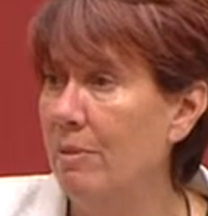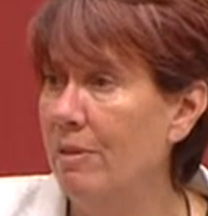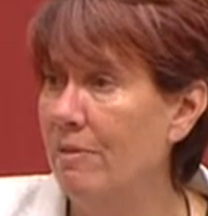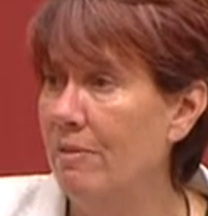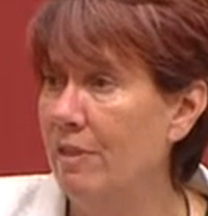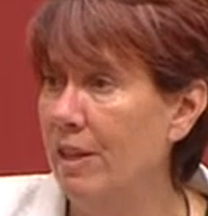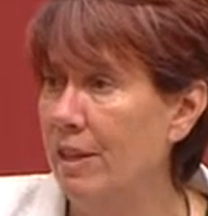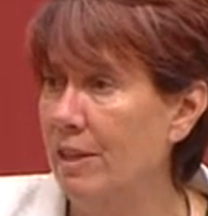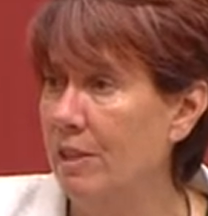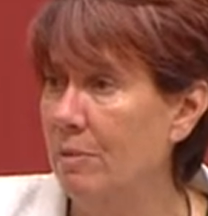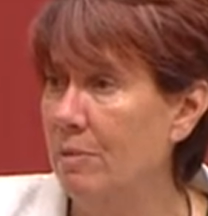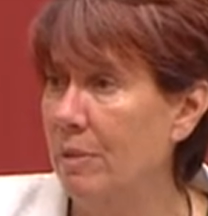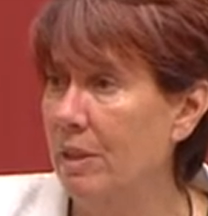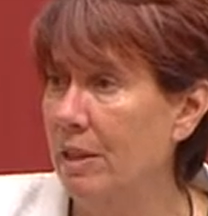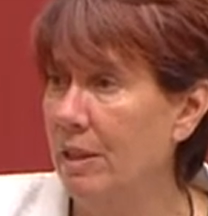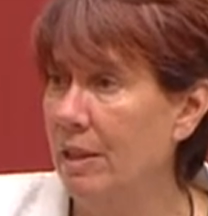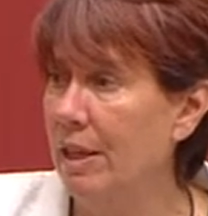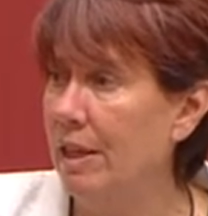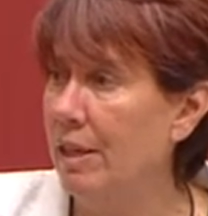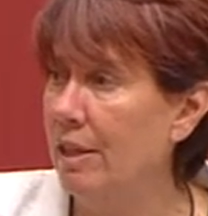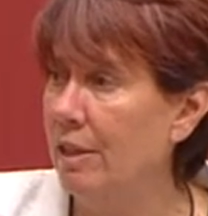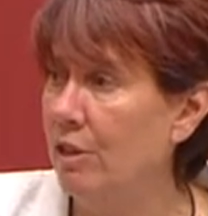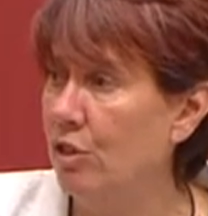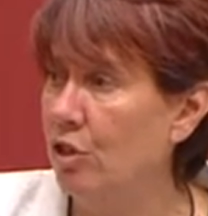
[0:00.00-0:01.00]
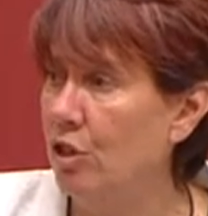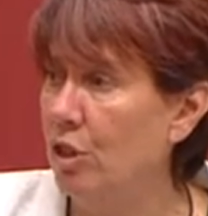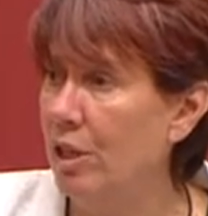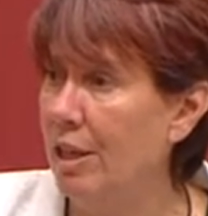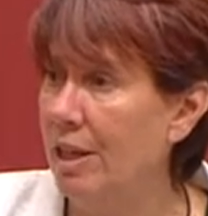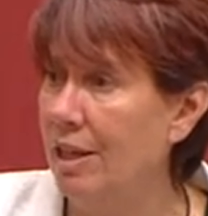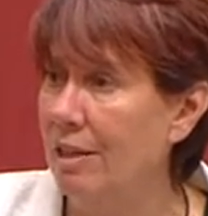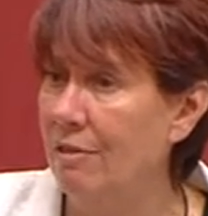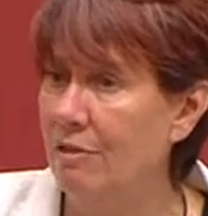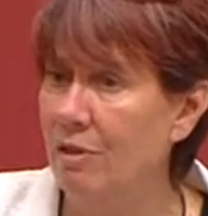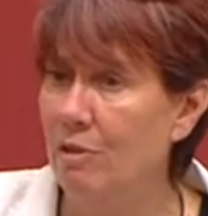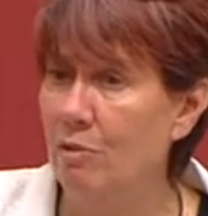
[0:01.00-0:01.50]
investment can
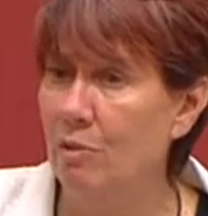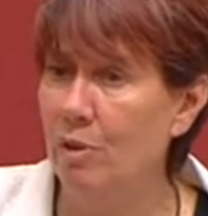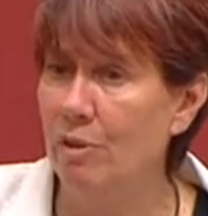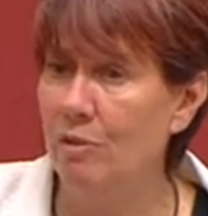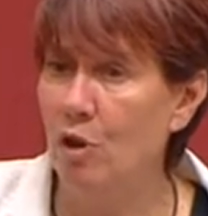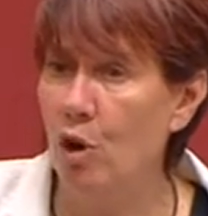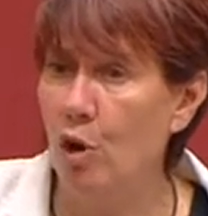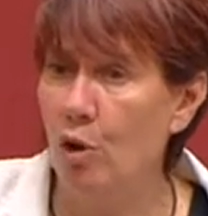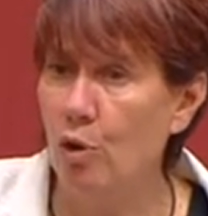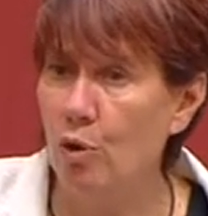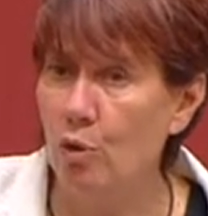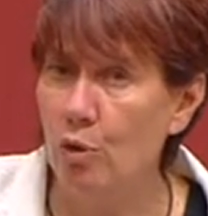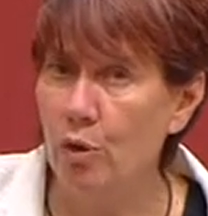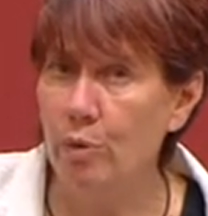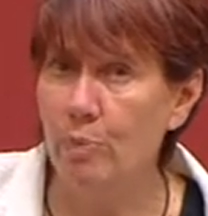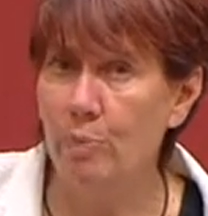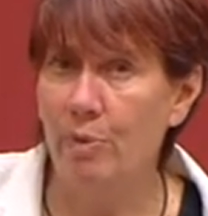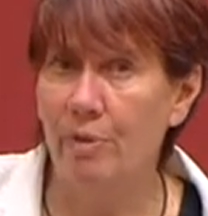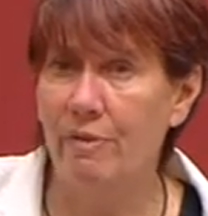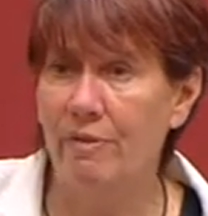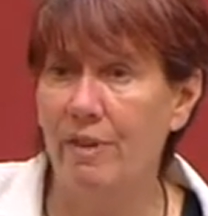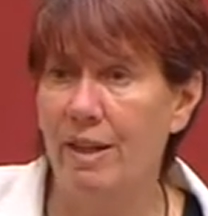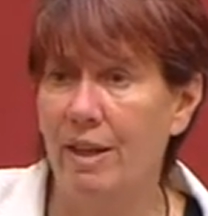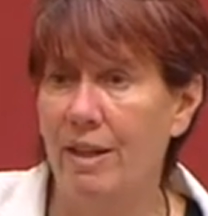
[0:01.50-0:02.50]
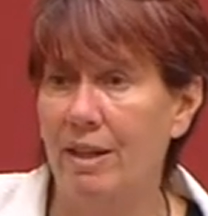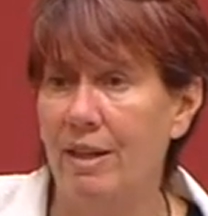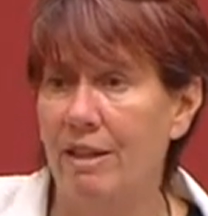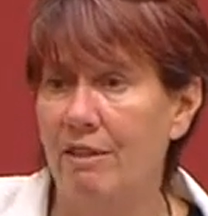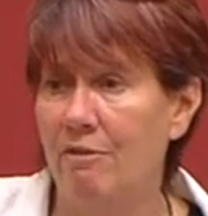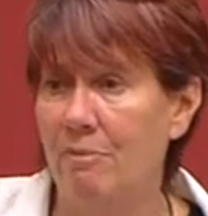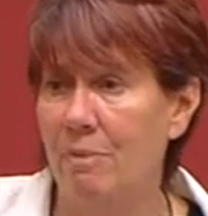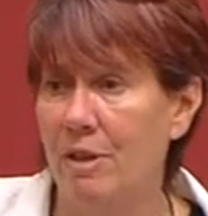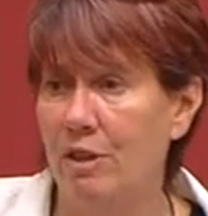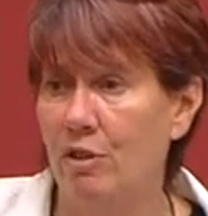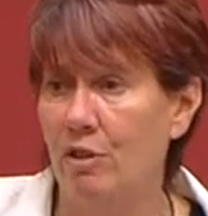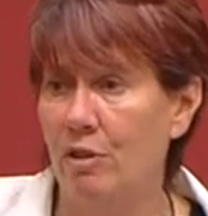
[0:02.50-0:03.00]
achieve. If we've got good
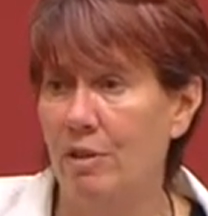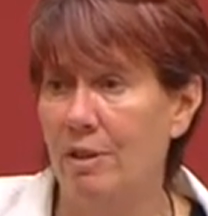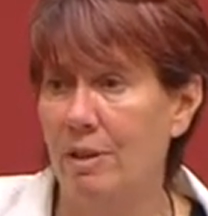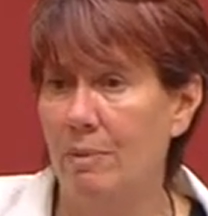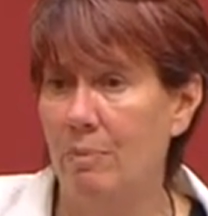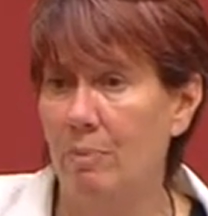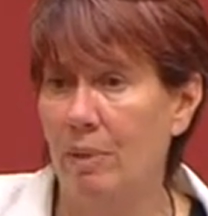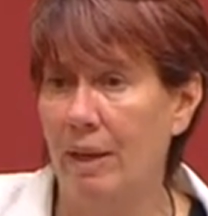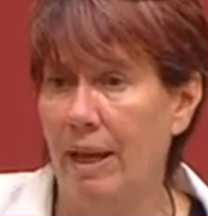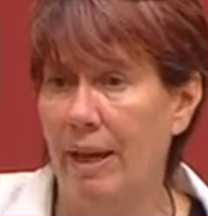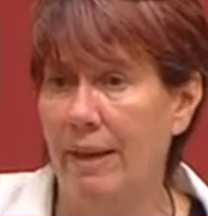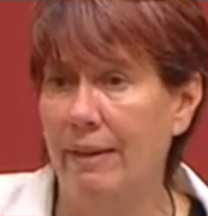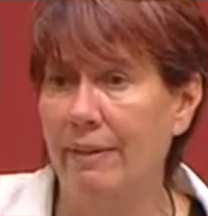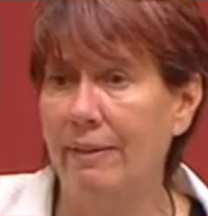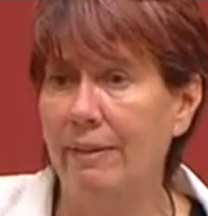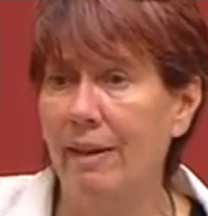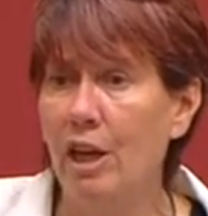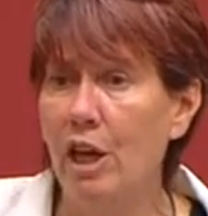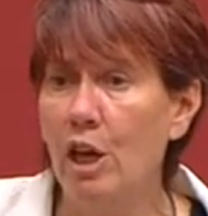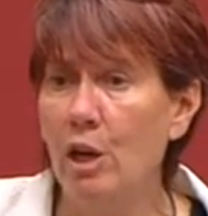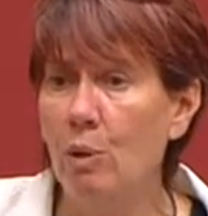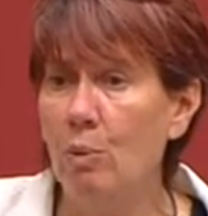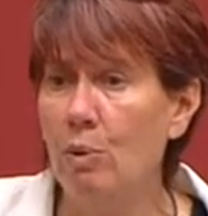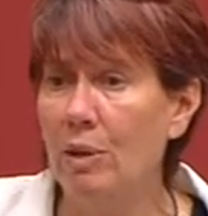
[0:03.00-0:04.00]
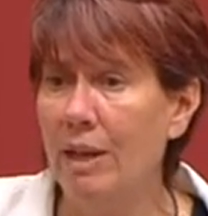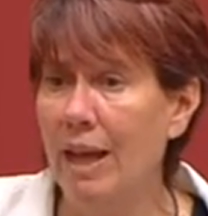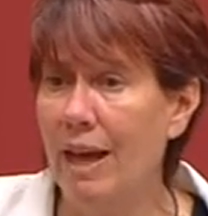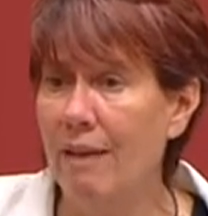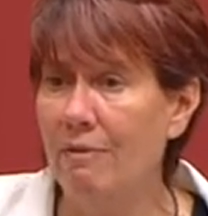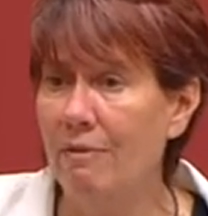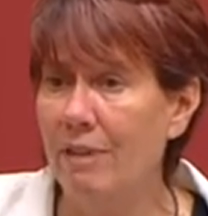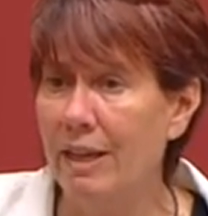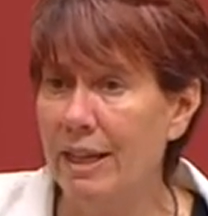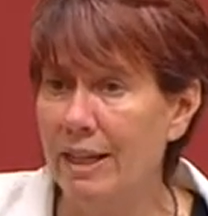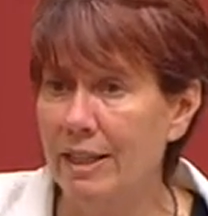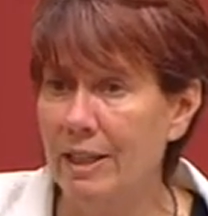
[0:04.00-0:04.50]
preventative measures in place, we'll
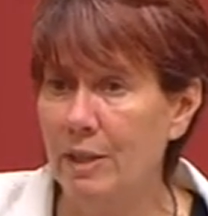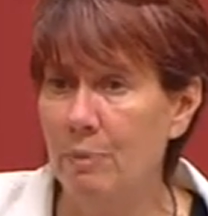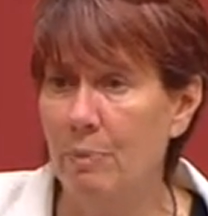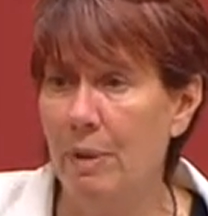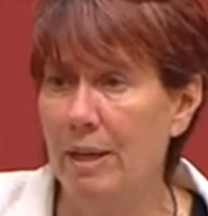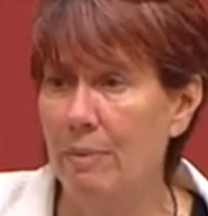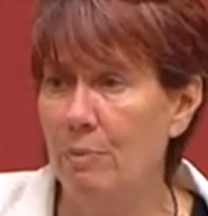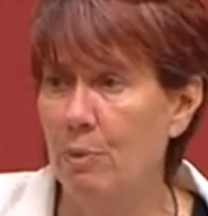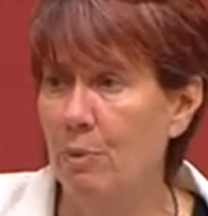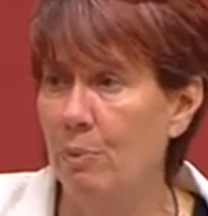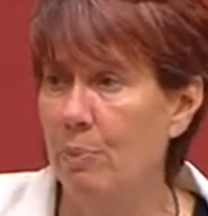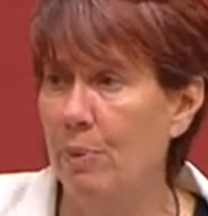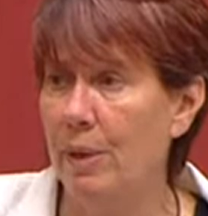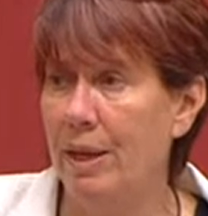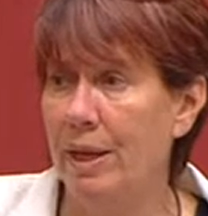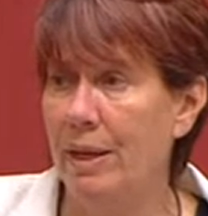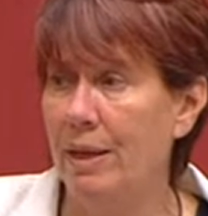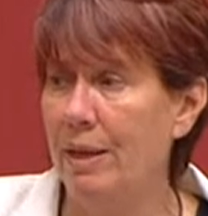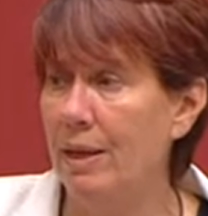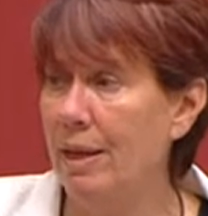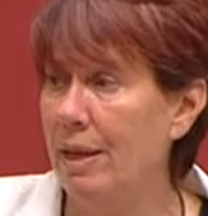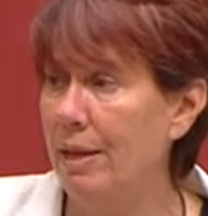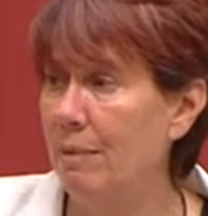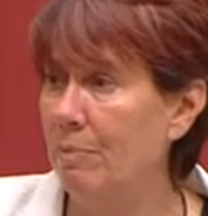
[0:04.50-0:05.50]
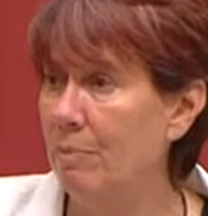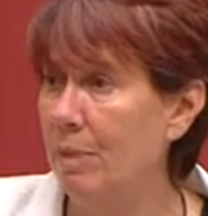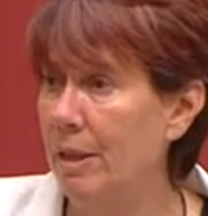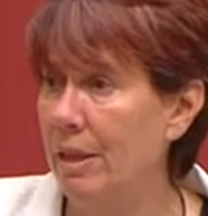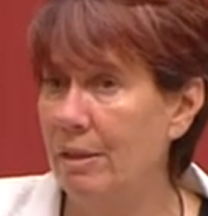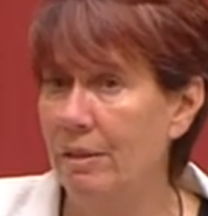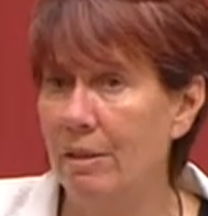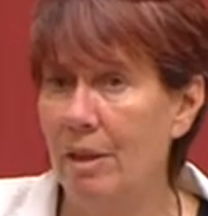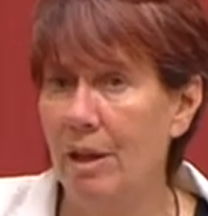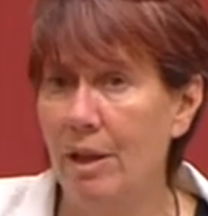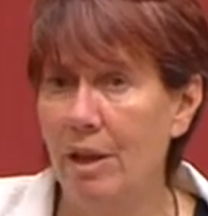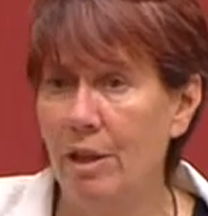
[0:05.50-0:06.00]
have less people being
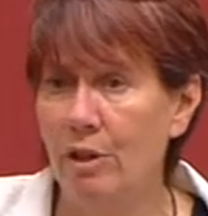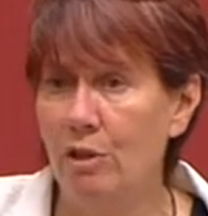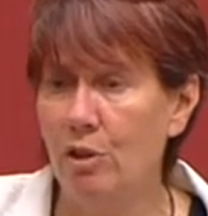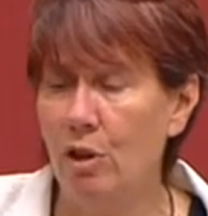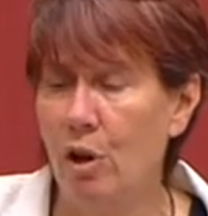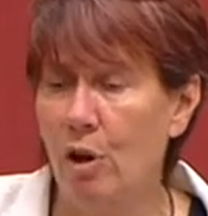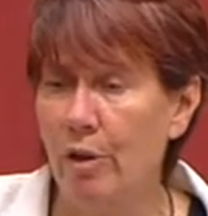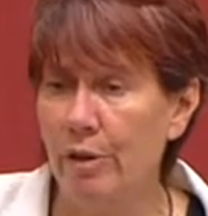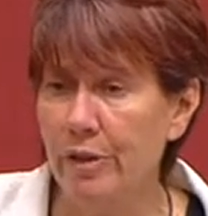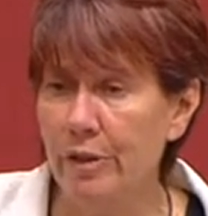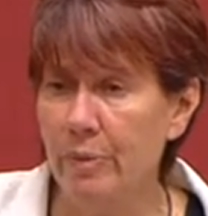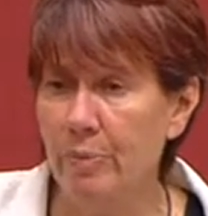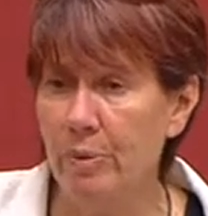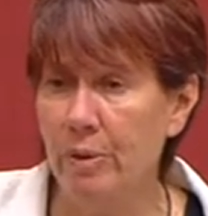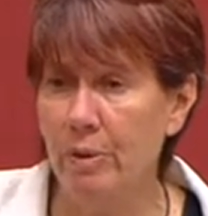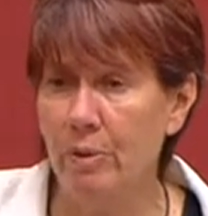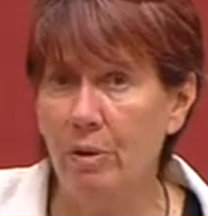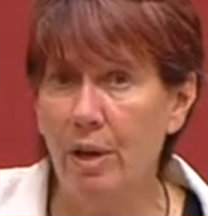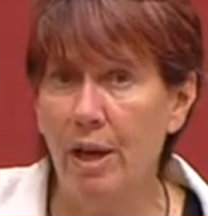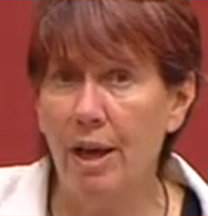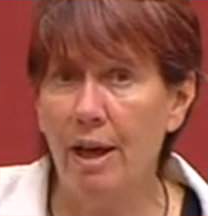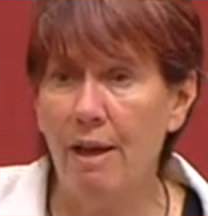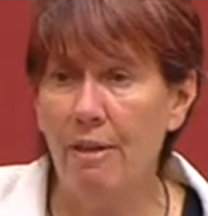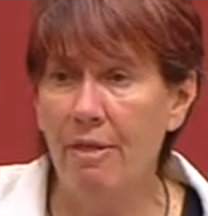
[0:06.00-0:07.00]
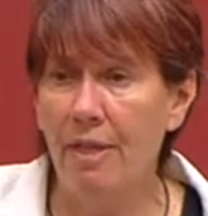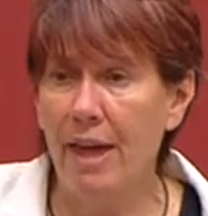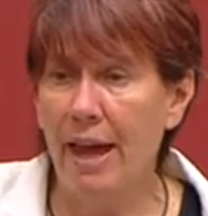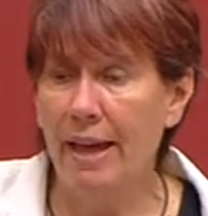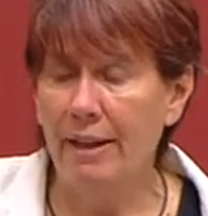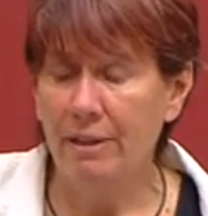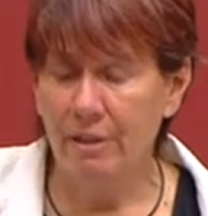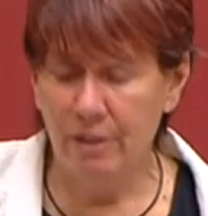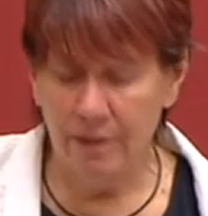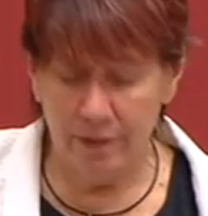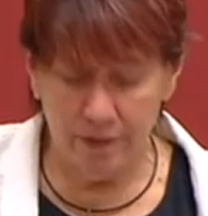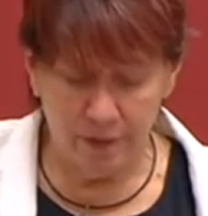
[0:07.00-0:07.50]
admitted to hospital.
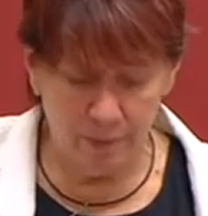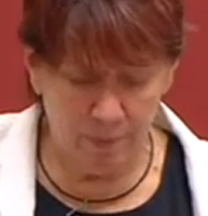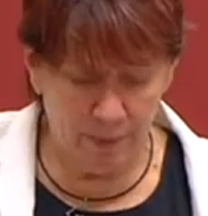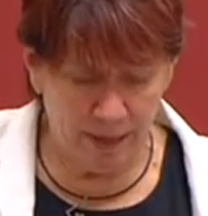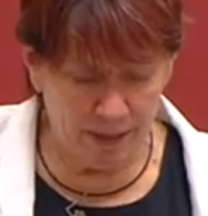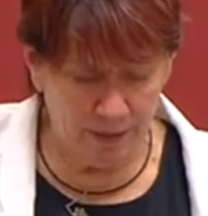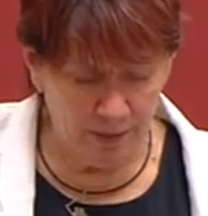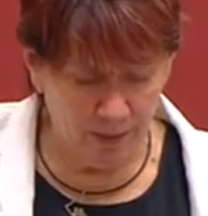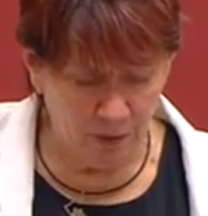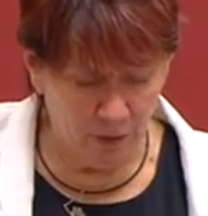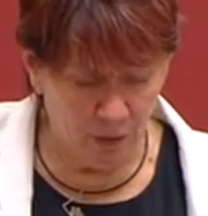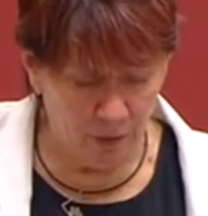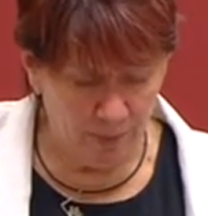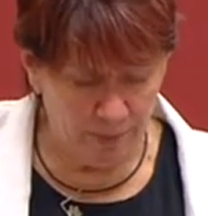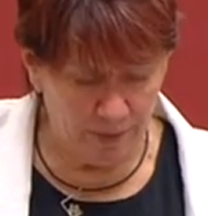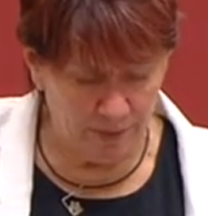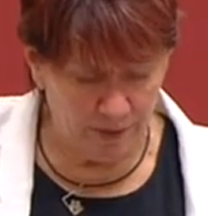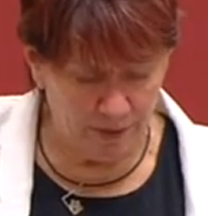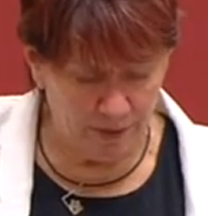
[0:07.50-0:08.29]
That just makes common